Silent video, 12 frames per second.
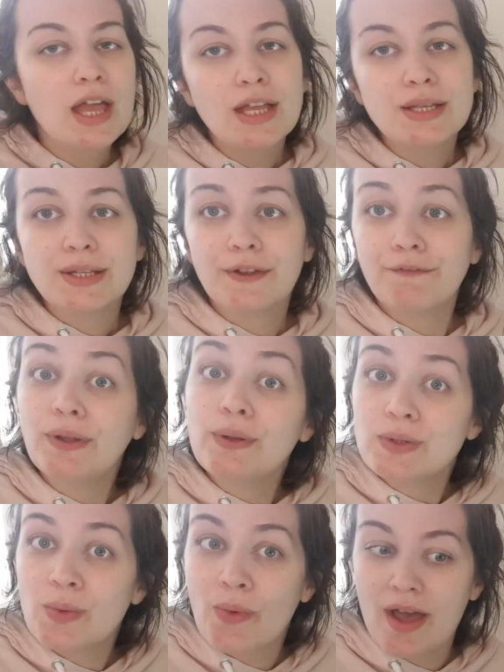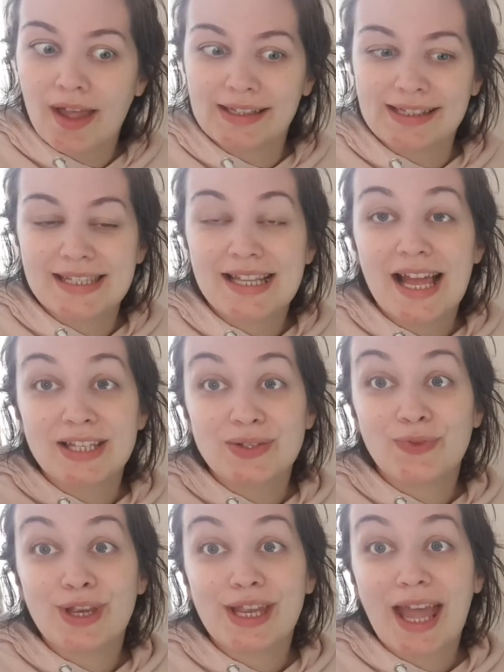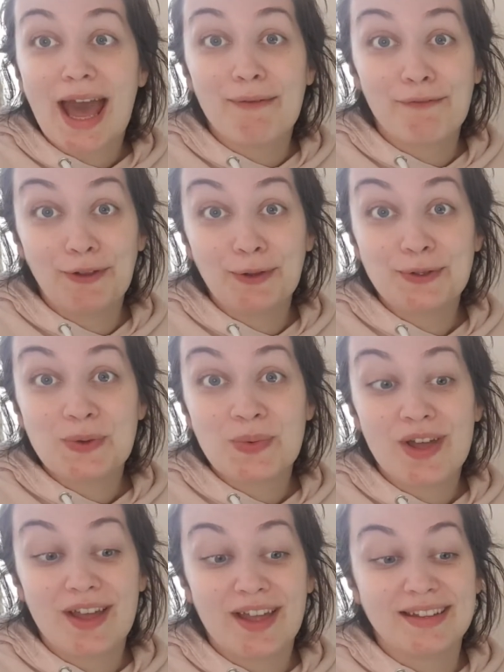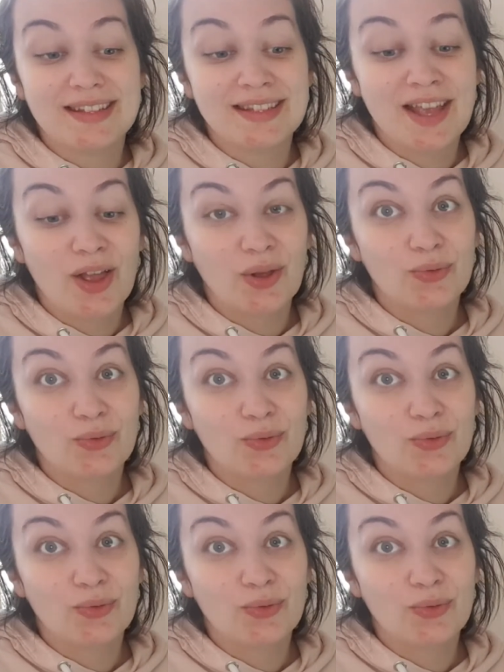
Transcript: So filter words, let's recap filter words.